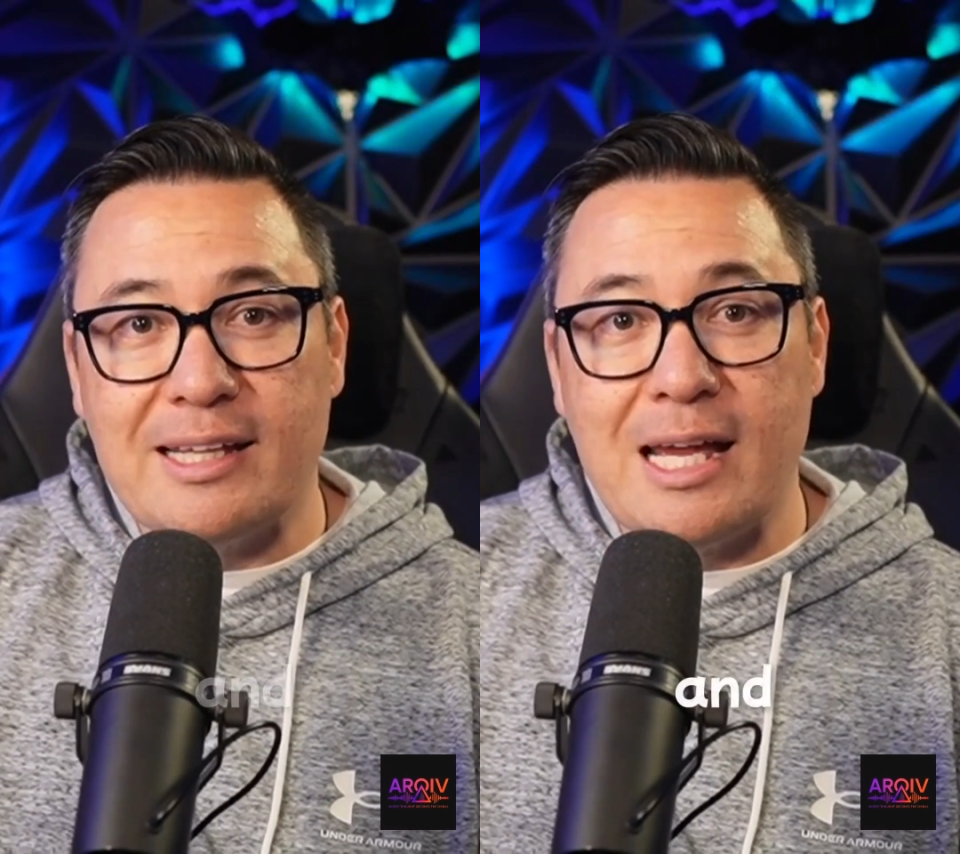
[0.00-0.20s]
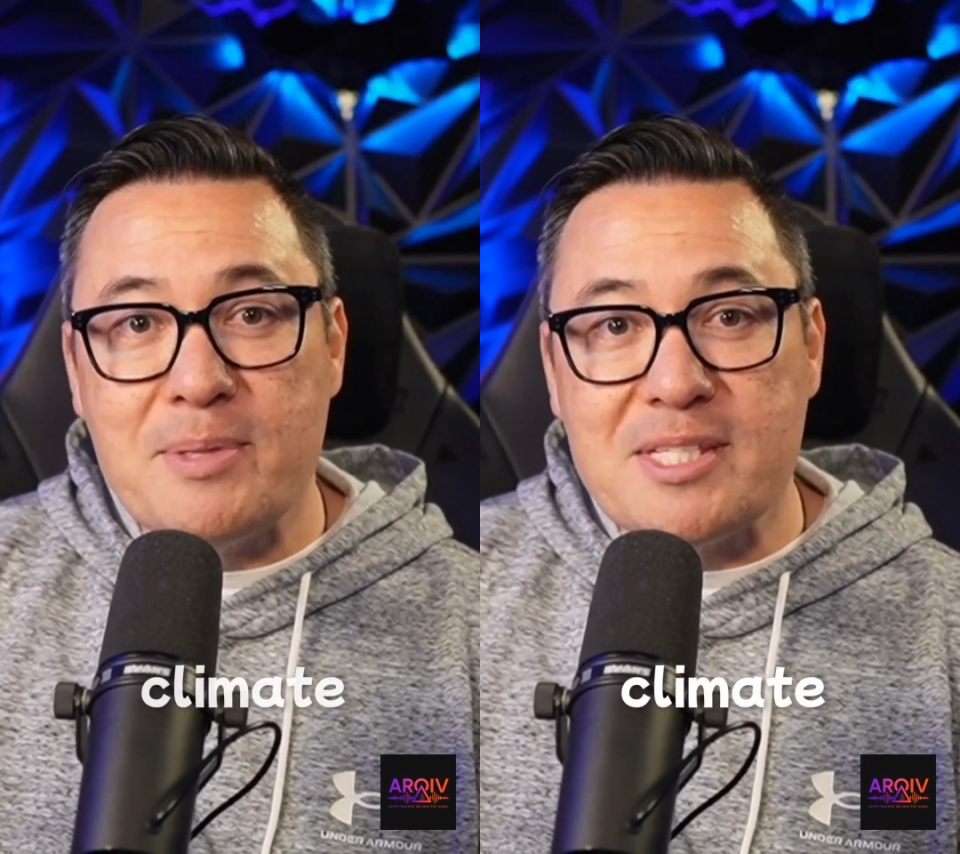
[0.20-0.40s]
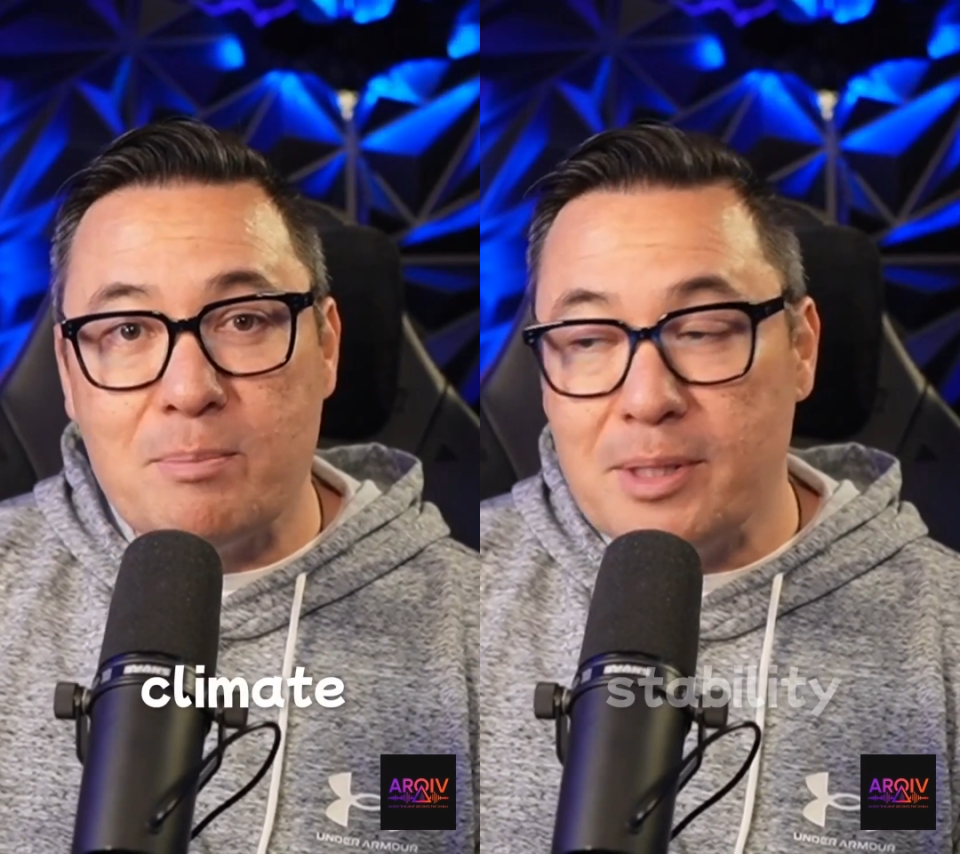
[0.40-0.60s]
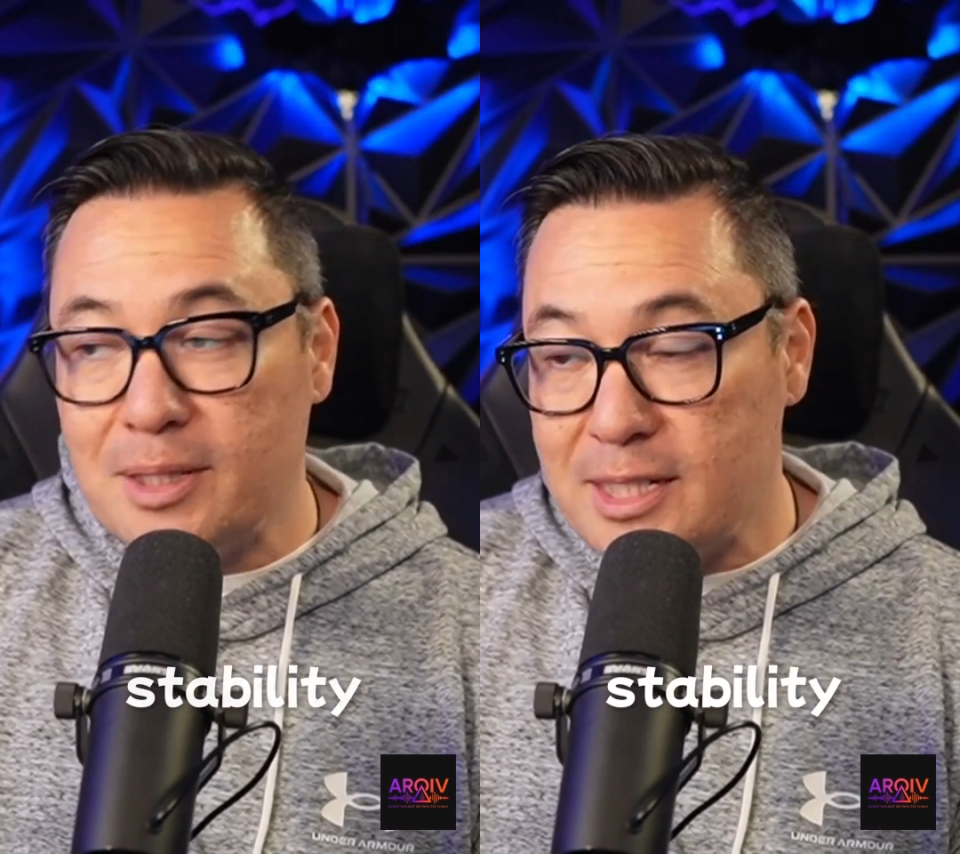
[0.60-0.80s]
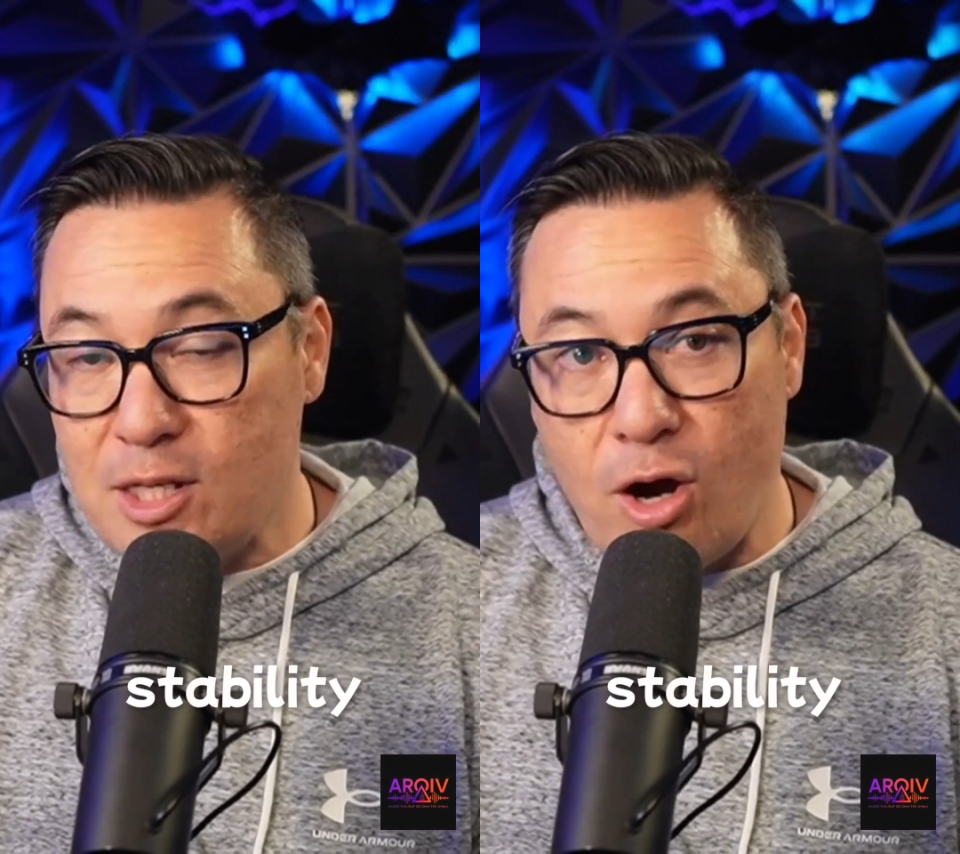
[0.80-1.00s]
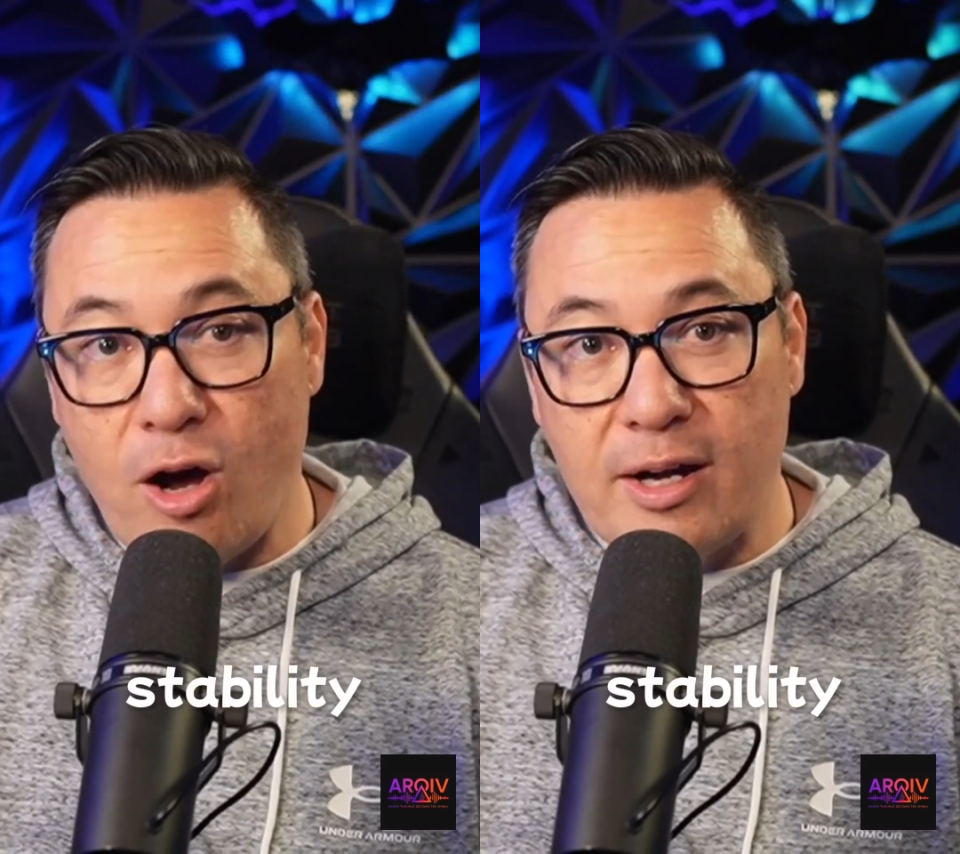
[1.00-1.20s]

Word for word: and climate stability